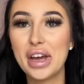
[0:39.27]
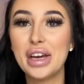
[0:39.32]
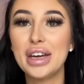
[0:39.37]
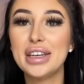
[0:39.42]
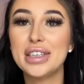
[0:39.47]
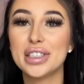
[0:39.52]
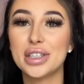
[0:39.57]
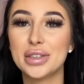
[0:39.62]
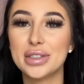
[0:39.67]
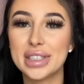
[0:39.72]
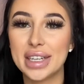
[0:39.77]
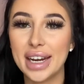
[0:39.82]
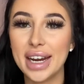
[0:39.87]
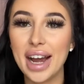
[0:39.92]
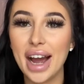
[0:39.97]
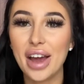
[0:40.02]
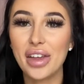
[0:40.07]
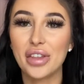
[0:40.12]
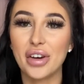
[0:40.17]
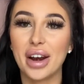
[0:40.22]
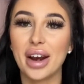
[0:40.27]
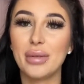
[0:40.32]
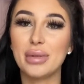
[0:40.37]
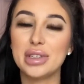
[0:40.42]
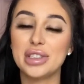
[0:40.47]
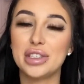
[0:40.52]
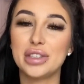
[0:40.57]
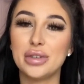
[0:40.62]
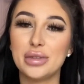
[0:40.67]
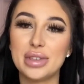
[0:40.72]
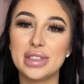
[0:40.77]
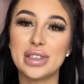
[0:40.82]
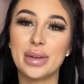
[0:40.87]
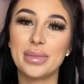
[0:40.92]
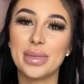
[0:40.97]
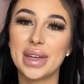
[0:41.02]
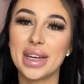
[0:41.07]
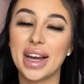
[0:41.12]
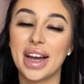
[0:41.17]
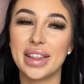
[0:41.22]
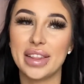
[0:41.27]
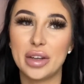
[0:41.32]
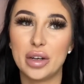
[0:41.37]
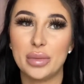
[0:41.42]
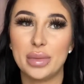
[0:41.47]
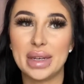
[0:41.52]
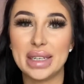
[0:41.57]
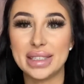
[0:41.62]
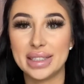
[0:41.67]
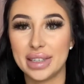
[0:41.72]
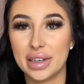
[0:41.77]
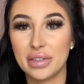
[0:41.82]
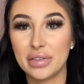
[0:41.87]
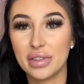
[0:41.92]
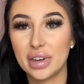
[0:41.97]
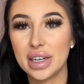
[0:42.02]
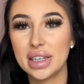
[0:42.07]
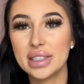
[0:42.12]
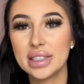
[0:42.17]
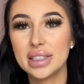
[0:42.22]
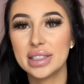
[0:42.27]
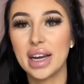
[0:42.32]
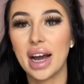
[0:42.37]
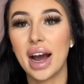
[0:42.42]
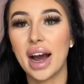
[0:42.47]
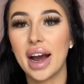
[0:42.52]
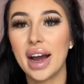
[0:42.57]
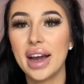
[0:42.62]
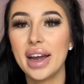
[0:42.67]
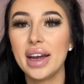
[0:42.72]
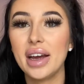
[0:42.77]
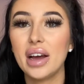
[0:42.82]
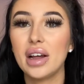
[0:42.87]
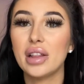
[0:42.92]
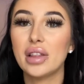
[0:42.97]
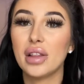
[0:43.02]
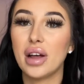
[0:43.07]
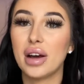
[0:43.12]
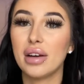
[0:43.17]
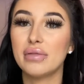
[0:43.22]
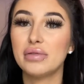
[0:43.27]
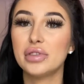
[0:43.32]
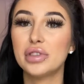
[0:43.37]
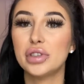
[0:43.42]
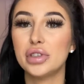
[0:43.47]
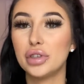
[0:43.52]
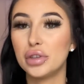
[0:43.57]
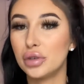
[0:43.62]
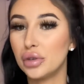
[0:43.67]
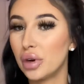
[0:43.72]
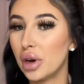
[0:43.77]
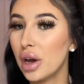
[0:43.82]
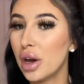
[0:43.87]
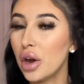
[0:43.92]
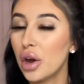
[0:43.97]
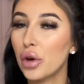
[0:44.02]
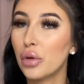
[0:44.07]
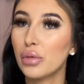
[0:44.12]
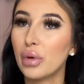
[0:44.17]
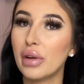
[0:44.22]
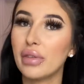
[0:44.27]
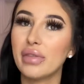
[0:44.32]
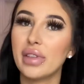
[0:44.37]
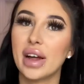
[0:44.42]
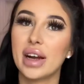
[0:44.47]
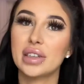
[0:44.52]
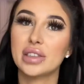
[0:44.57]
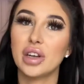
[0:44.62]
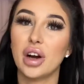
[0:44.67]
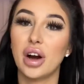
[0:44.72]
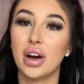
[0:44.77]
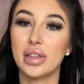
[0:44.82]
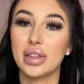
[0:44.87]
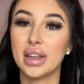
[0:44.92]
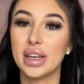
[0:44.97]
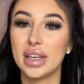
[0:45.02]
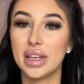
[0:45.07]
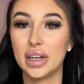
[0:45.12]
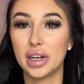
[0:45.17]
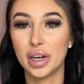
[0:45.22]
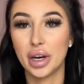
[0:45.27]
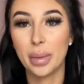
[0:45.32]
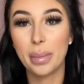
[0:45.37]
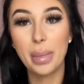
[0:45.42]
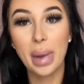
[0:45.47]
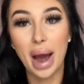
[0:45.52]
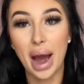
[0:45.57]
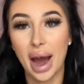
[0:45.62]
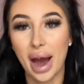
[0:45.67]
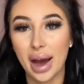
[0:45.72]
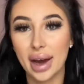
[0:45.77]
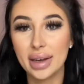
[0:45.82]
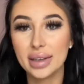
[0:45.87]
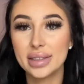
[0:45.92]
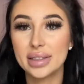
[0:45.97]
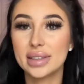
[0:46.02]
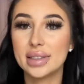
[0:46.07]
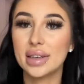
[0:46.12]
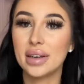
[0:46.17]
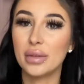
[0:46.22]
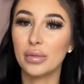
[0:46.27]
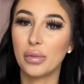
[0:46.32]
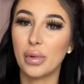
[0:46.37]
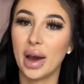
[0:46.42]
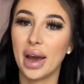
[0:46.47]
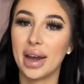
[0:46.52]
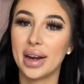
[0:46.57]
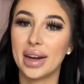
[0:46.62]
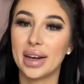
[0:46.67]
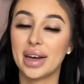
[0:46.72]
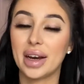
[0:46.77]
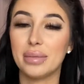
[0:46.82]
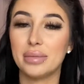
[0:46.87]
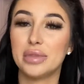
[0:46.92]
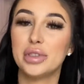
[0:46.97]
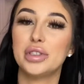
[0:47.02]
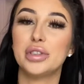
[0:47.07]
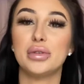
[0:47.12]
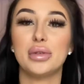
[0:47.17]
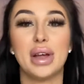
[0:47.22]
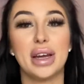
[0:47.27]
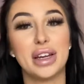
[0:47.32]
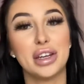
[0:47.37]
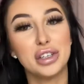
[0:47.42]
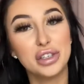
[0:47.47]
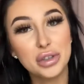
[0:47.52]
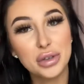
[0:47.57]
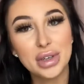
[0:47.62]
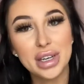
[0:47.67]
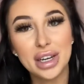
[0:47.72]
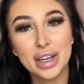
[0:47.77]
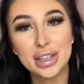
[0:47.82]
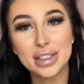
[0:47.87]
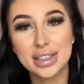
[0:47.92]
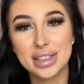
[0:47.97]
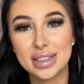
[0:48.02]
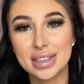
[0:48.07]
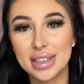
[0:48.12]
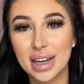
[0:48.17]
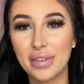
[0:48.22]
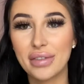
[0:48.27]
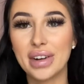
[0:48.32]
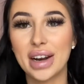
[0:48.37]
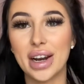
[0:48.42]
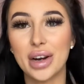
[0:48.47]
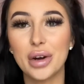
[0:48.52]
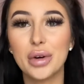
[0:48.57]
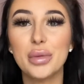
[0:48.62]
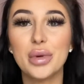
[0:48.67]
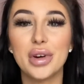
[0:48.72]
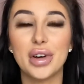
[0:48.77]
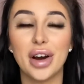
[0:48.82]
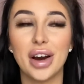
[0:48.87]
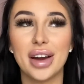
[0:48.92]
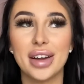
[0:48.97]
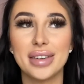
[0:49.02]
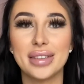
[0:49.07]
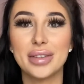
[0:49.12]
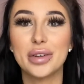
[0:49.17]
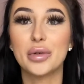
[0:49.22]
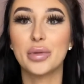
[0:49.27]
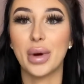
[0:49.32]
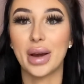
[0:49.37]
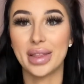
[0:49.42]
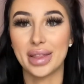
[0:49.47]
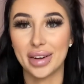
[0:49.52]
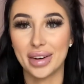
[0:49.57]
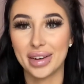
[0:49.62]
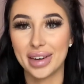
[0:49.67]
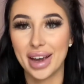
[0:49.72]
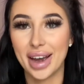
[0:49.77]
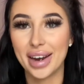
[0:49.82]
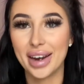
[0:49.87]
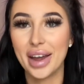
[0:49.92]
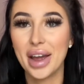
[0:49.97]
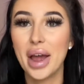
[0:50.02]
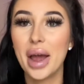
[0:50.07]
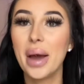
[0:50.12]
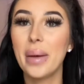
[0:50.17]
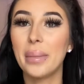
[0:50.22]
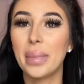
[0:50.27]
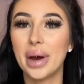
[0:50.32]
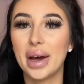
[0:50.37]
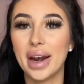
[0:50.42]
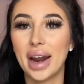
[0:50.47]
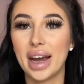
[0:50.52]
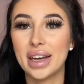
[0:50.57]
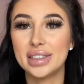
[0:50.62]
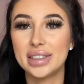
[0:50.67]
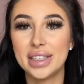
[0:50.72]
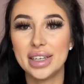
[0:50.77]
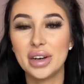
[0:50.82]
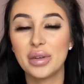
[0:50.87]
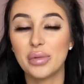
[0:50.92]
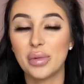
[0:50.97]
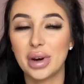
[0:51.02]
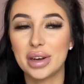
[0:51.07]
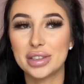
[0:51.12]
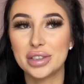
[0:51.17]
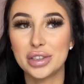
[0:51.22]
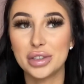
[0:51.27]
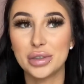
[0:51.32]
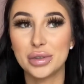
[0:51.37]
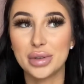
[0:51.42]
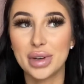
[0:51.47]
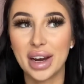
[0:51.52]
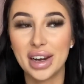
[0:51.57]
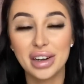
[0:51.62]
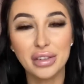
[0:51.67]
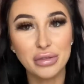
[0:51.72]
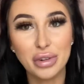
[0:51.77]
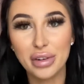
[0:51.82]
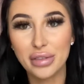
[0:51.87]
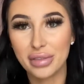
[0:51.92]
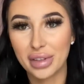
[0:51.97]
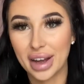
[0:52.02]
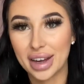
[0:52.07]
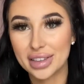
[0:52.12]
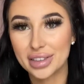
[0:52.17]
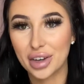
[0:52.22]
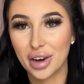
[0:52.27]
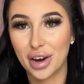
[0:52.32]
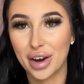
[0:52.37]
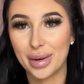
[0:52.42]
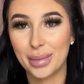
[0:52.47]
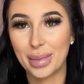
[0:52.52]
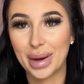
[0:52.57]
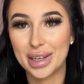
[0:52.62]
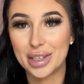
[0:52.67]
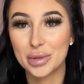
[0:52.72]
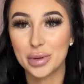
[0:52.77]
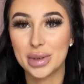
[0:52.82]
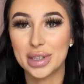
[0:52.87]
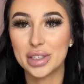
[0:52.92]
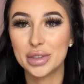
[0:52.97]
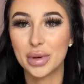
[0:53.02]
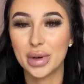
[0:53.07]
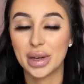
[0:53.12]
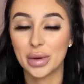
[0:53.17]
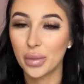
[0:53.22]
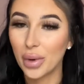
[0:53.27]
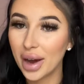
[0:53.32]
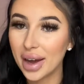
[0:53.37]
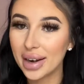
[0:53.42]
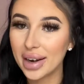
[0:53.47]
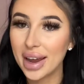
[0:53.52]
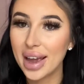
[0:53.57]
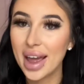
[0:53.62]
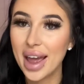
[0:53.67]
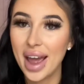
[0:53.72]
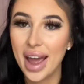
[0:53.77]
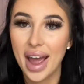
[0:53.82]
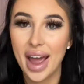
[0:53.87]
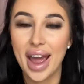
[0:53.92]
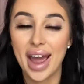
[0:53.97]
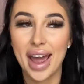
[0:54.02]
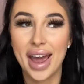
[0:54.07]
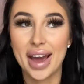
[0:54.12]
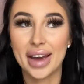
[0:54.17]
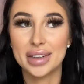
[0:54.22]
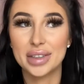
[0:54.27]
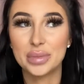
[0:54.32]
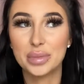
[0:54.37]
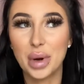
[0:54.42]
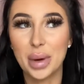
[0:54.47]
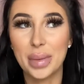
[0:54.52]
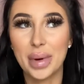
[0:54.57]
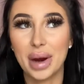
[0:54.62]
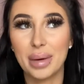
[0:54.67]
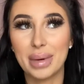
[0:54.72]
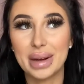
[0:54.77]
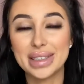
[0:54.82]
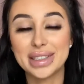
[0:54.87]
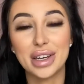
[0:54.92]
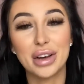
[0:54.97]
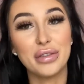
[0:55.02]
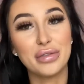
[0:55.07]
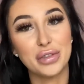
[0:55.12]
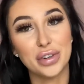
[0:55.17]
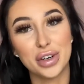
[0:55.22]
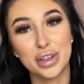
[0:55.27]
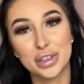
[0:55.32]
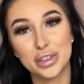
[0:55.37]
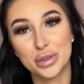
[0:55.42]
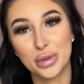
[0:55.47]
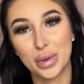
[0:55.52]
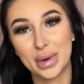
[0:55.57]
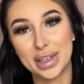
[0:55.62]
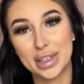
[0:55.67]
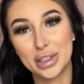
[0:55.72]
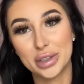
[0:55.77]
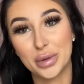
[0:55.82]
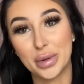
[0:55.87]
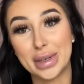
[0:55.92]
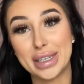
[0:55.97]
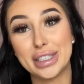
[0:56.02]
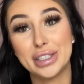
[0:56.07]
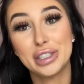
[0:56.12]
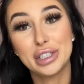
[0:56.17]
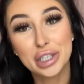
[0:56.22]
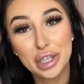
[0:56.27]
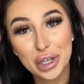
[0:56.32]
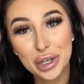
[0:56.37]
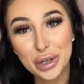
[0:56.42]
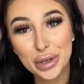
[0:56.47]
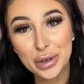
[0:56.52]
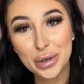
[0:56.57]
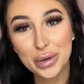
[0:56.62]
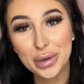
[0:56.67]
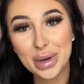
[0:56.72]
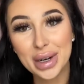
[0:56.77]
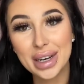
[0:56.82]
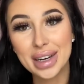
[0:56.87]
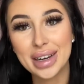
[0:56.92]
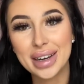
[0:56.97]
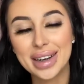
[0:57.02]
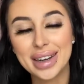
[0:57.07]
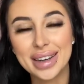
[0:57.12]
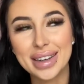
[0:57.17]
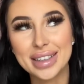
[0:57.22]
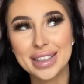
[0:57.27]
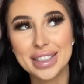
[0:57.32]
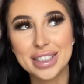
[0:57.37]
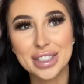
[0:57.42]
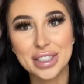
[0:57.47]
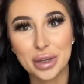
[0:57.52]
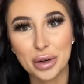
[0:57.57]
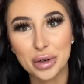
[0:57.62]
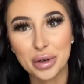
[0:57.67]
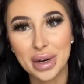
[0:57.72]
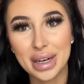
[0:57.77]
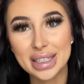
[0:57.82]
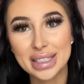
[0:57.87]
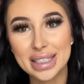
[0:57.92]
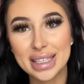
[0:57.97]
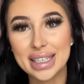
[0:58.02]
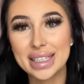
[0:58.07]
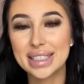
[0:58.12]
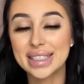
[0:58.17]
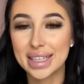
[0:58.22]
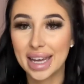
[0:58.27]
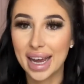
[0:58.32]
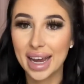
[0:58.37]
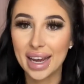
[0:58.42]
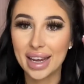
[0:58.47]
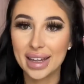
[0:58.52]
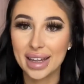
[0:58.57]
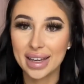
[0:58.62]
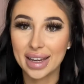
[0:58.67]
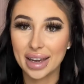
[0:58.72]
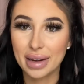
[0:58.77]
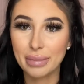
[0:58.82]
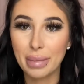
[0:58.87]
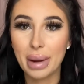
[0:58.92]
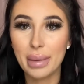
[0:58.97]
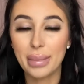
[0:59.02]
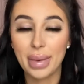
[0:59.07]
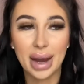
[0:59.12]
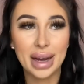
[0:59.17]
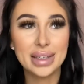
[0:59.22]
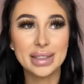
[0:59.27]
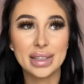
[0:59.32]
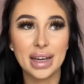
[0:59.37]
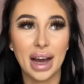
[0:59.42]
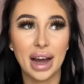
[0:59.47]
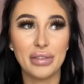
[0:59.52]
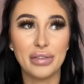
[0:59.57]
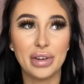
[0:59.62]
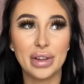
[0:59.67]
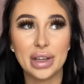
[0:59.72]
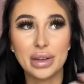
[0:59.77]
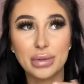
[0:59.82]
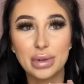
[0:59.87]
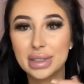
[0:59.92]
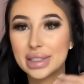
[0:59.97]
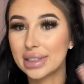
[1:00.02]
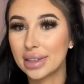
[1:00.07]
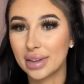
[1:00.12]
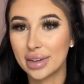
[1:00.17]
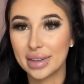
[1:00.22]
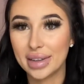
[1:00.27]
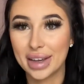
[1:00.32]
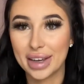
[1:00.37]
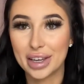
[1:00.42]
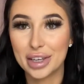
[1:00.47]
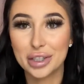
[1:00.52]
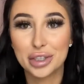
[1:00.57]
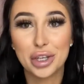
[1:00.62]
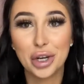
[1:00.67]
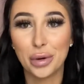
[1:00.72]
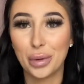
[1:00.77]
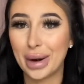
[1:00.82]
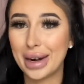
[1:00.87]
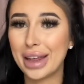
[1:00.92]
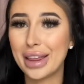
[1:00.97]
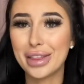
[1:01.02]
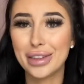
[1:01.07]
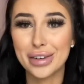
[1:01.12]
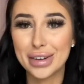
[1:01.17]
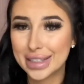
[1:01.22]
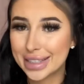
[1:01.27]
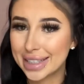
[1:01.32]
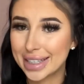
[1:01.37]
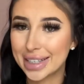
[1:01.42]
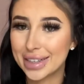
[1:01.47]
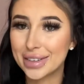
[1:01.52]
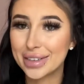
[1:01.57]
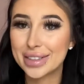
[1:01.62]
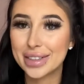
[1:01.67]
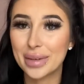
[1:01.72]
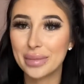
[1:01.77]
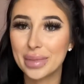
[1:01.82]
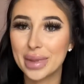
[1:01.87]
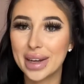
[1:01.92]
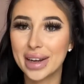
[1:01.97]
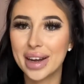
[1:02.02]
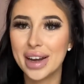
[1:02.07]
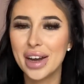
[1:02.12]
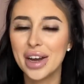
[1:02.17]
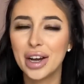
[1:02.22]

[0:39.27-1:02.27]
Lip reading: So today I thought I would do something a little bit different. I love to reflect on the year past when it comes to like New Year's and stuff, and I know we're not quite there yet, but I did want to kind of reflect on my 2021 and prepare myself for 2022. So crazy to say, like in my mind I feel like we're still in like 2013 or something.